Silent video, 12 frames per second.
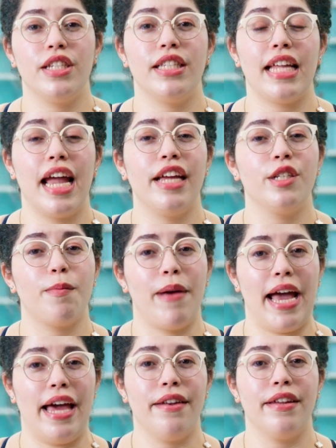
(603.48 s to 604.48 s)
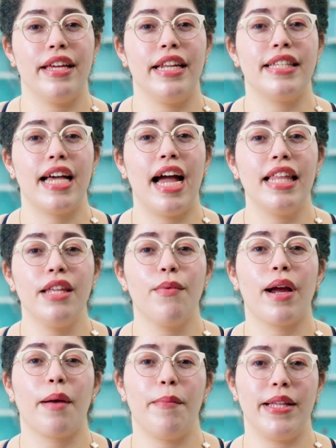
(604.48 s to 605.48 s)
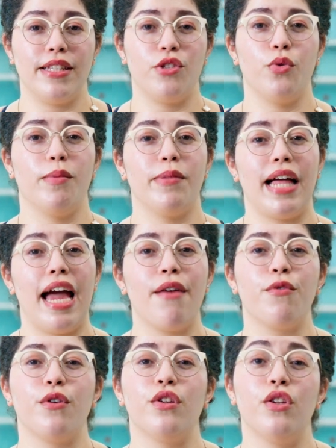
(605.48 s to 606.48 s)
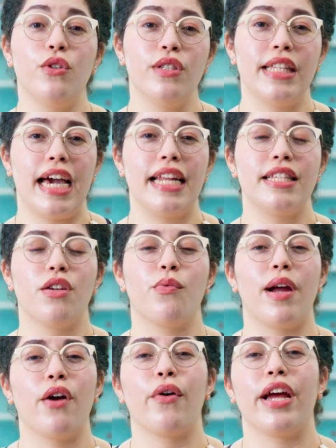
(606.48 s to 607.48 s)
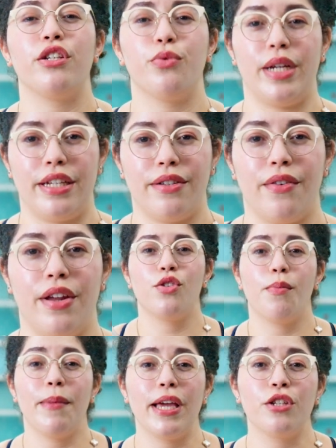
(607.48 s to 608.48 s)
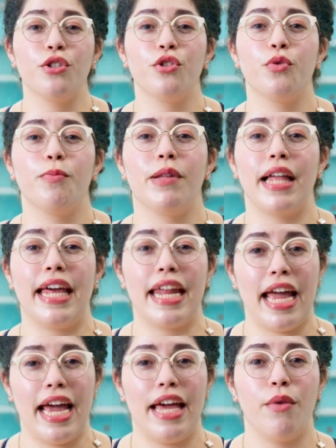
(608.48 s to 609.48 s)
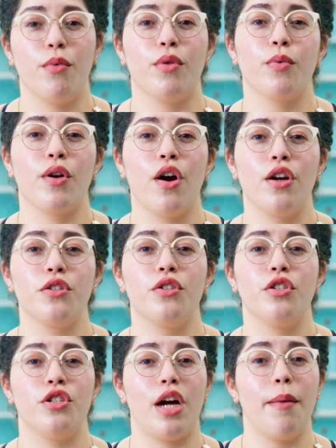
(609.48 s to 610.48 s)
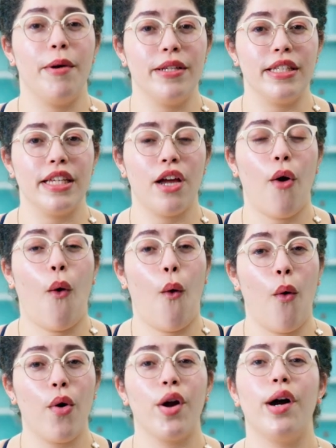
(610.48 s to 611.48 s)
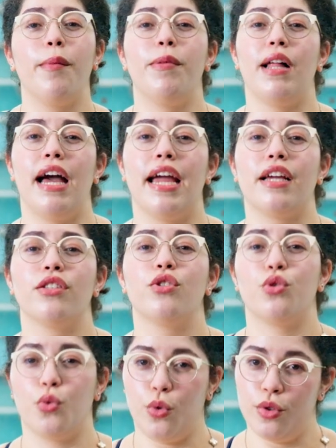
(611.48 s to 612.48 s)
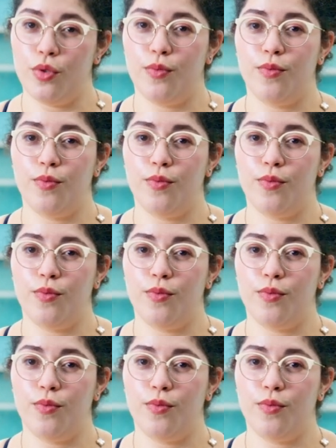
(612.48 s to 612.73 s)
to stay in Japan, it is highly recommended to apply for a new status around graduation. So make sure to plan ahead with regards to job hunting or applying to schools.